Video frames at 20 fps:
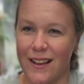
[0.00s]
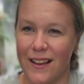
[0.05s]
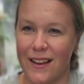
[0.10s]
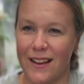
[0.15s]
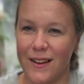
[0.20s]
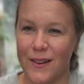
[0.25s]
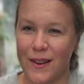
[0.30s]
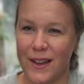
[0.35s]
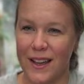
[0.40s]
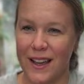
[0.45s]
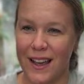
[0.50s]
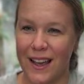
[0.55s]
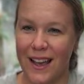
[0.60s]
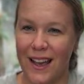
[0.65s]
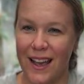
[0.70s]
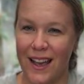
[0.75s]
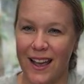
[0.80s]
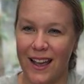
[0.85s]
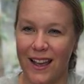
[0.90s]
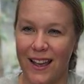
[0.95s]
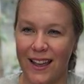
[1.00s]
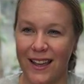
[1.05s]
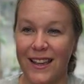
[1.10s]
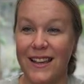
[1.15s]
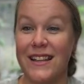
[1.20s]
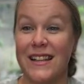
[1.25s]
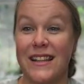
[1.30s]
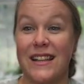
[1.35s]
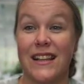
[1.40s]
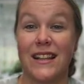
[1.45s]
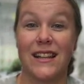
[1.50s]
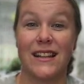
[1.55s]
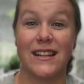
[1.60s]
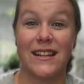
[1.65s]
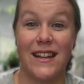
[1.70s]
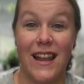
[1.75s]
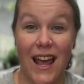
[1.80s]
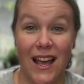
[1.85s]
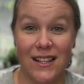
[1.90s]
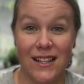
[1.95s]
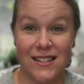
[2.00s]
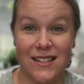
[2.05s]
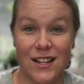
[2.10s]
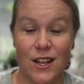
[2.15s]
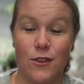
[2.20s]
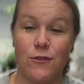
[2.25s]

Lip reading: okay. Next,